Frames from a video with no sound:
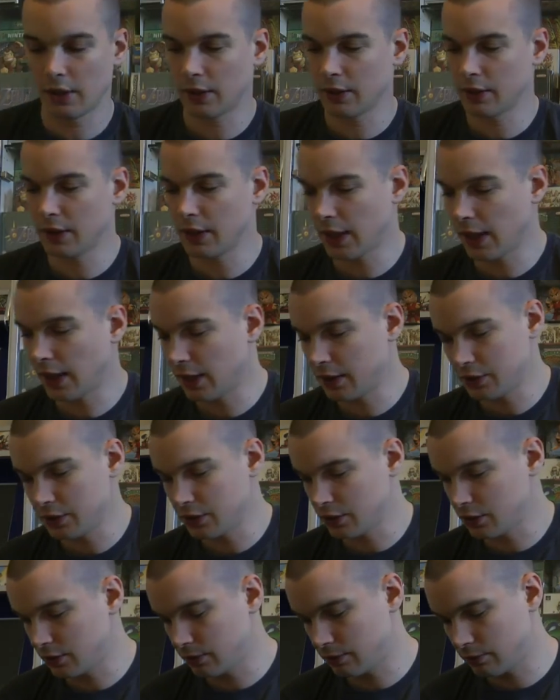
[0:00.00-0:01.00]
yeah,
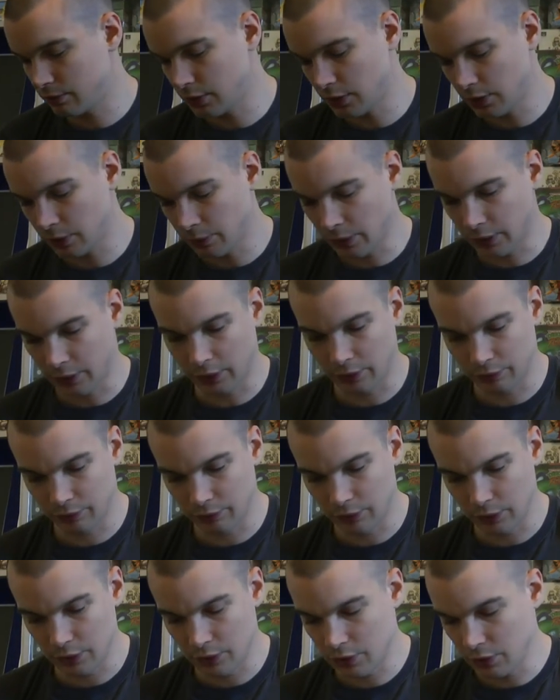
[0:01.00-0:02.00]
just I won't go
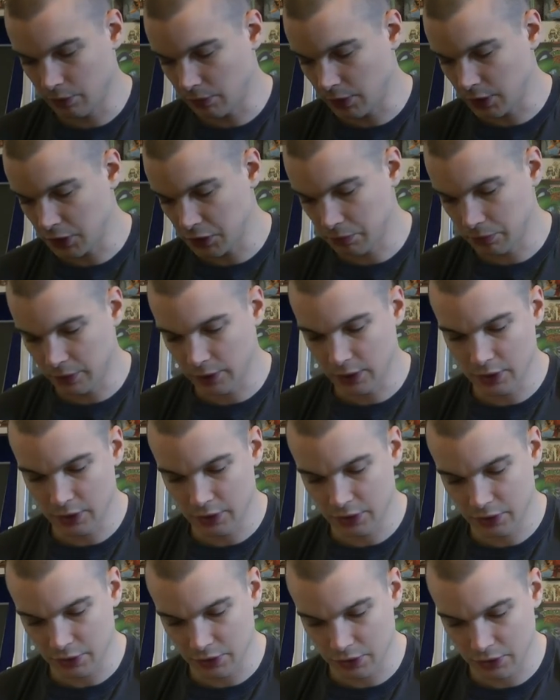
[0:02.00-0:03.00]
through it too much, but
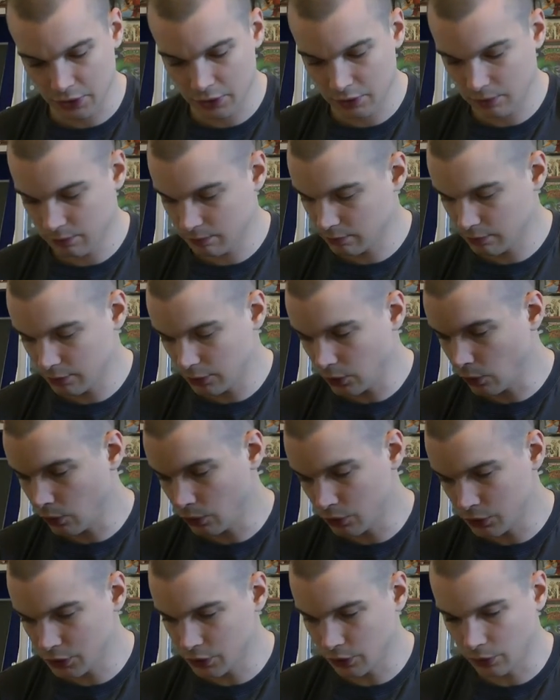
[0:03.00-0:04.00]
there's just
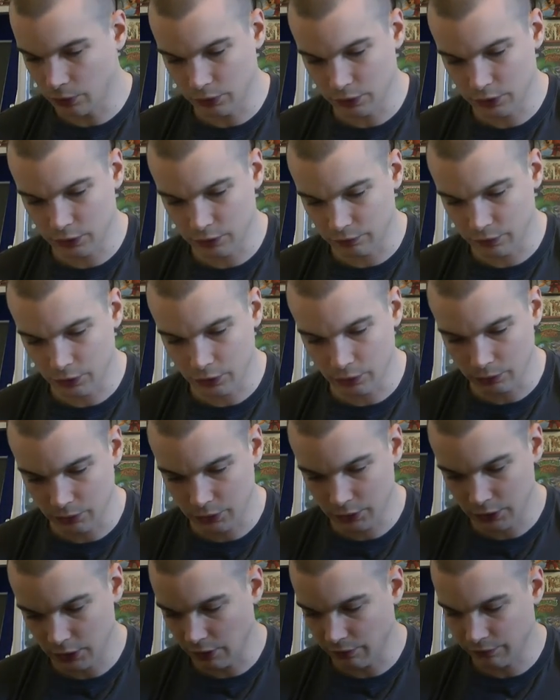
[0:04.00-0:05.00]
all sorts of cool
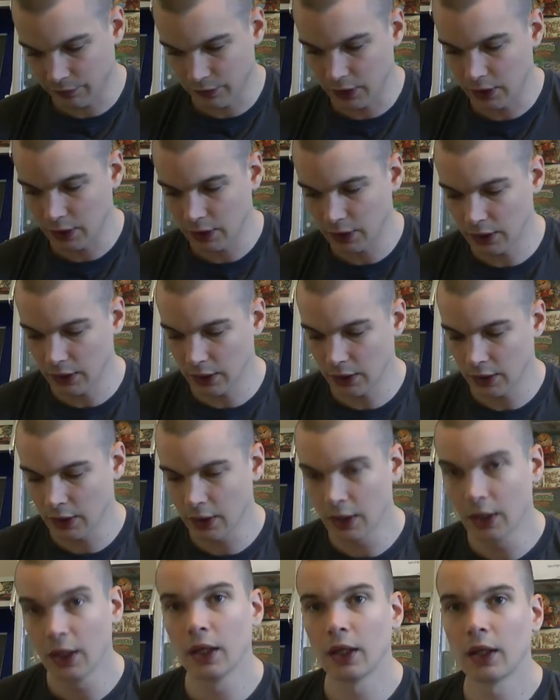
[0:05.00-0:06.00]
stuff in here.
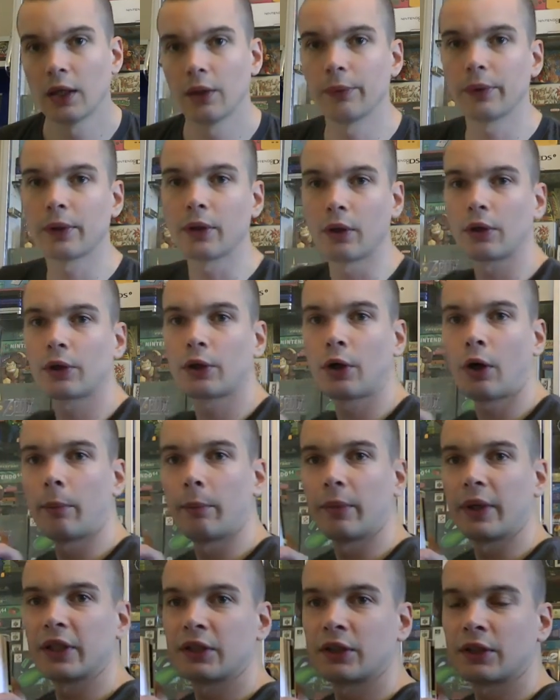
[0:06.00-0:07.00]
We've got
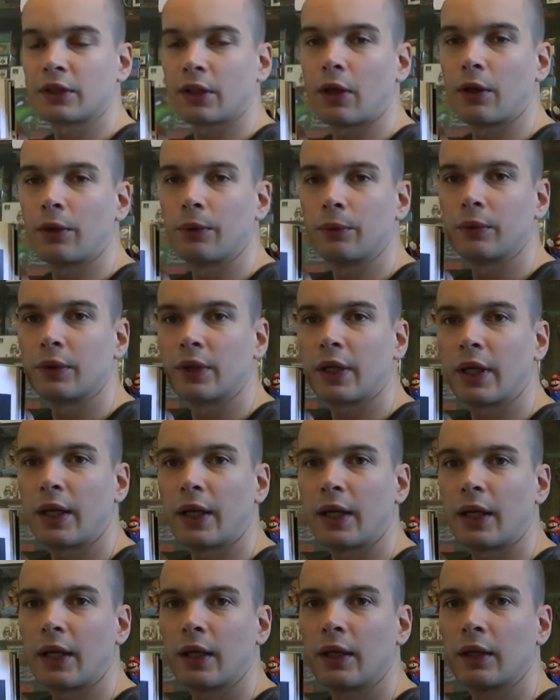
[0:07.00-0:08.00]
Comic Zone
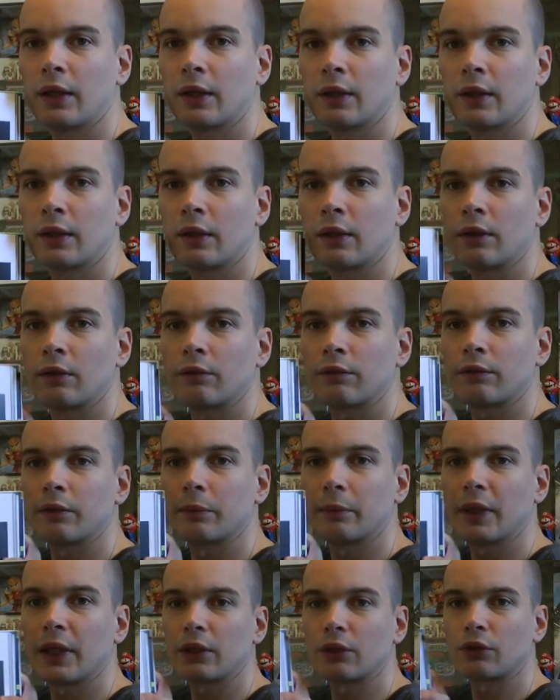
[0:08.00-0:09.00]
there
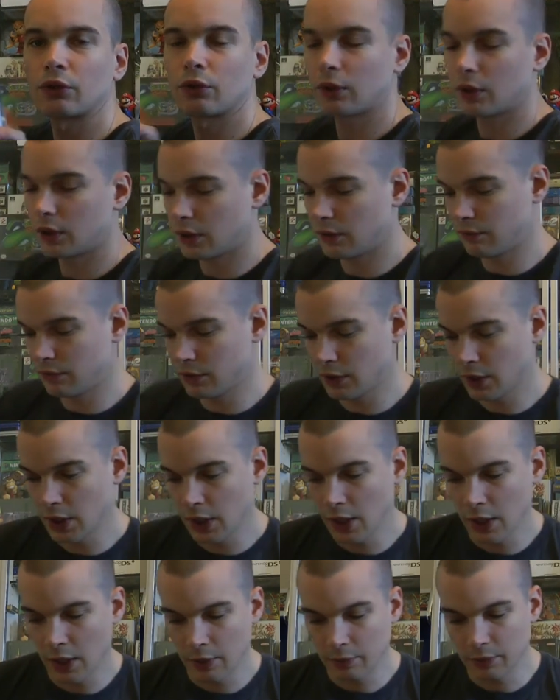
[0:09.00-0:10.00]
and Mega Drive.
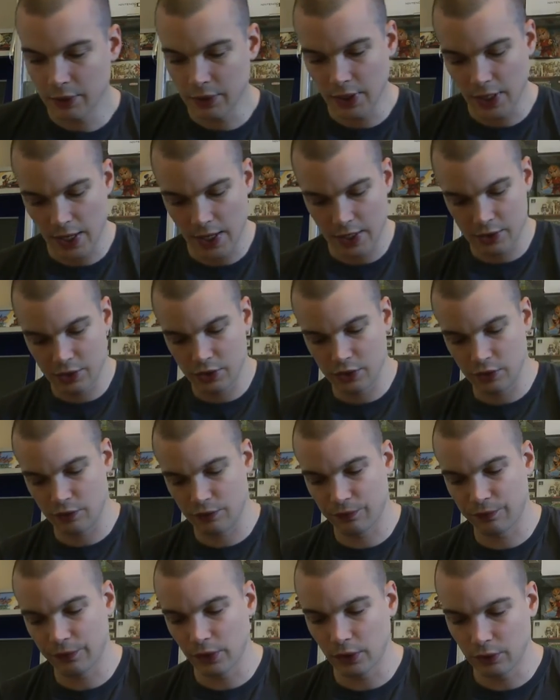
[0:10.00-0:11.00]
But yeah, it's just
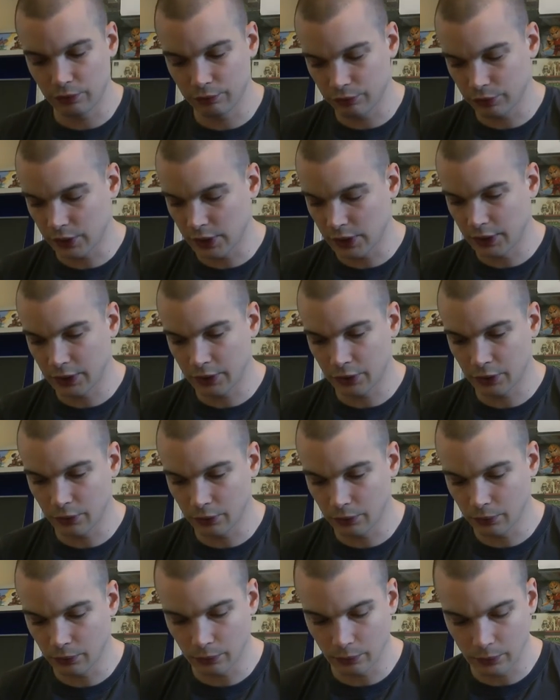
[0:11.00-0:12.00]
full of really
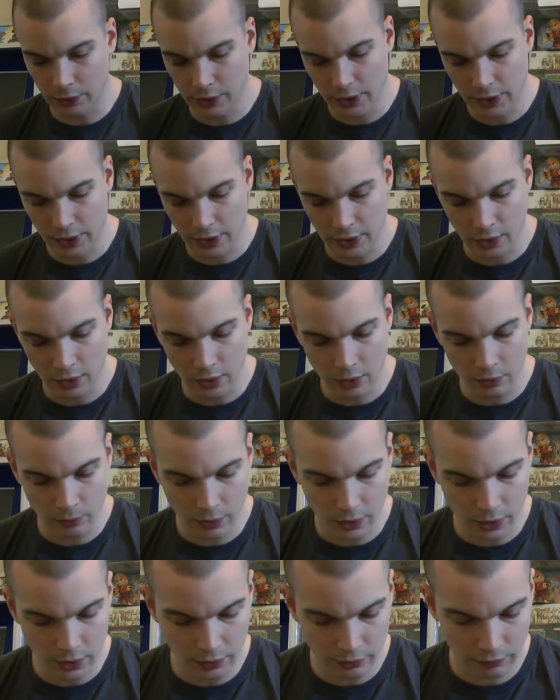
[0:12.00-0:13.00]
cool
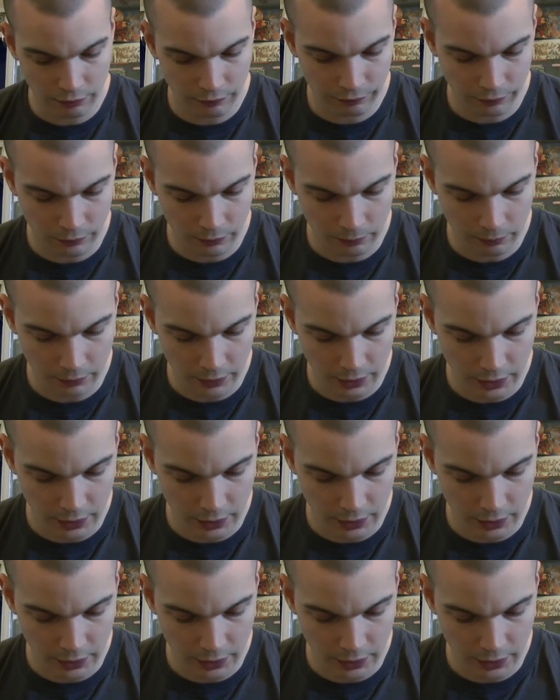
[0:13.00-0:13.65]
artwork from